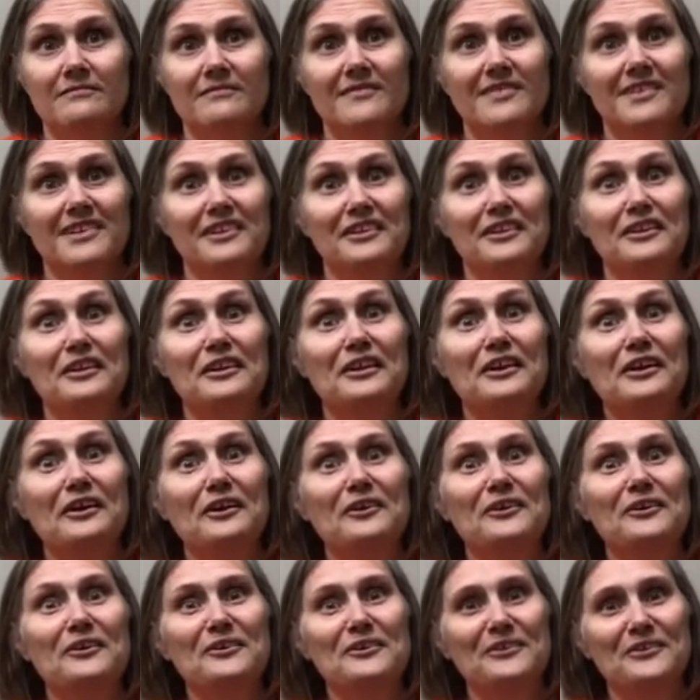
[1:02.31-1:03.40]

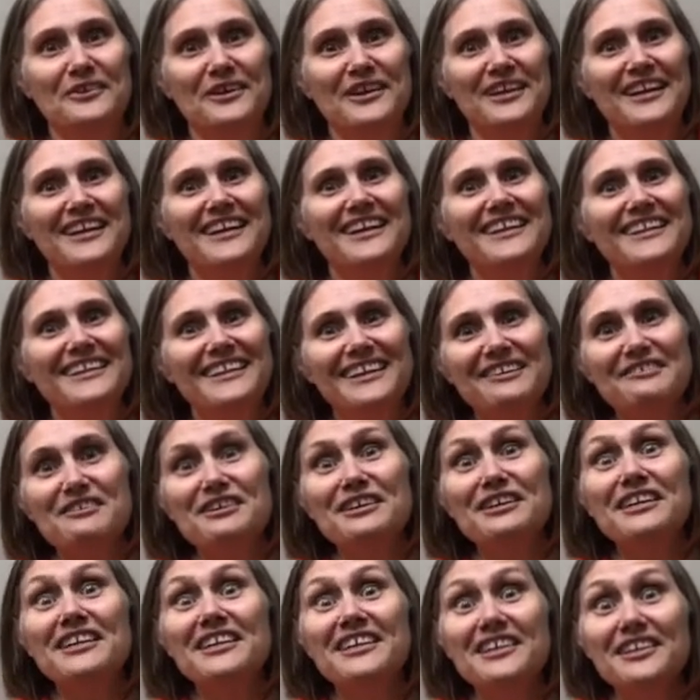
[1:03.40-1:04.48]
No, they
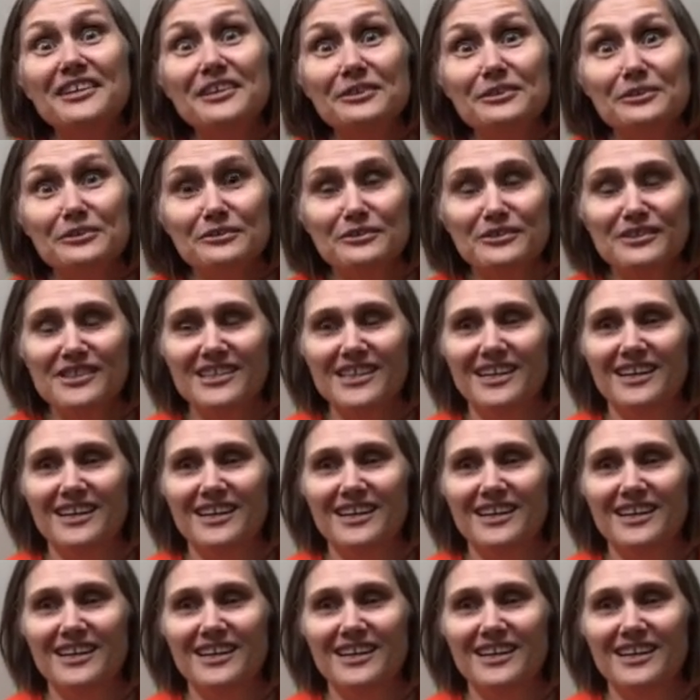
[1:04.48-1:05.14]
were huge.